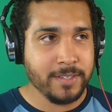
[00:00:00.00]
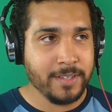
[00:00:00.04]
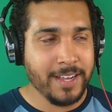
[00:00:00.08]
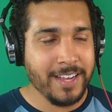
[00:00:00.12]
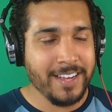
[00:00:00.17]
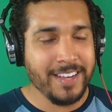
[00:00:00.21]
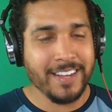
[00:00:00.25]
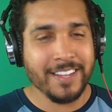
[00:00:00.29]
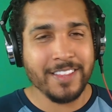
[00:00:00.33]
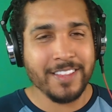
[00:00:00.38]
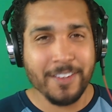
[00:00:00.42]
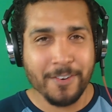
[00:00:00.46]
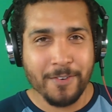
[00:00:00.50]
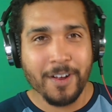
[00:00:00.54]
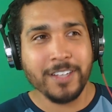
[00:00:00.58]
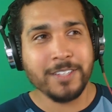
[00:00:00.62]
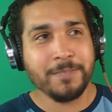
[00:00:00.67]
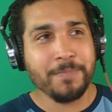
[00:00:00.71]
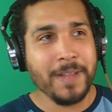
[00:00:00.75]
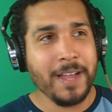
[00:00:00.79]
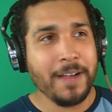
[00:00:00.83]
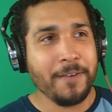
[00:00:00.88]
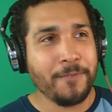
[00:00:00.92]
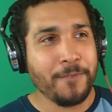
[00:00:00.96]
the
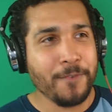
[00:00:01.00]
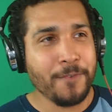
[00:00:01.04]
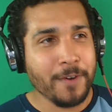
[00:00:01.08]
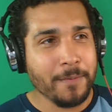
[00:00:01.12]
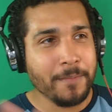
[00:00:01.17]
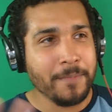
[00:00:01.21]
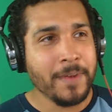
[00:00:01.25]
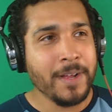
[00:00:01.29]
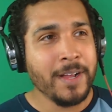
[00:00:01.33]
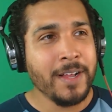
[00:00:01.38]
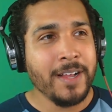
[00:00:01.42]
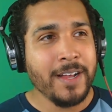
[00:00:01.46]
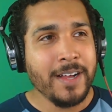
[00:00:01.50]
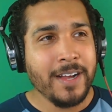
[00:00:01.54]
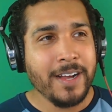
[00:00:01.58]
cross-platform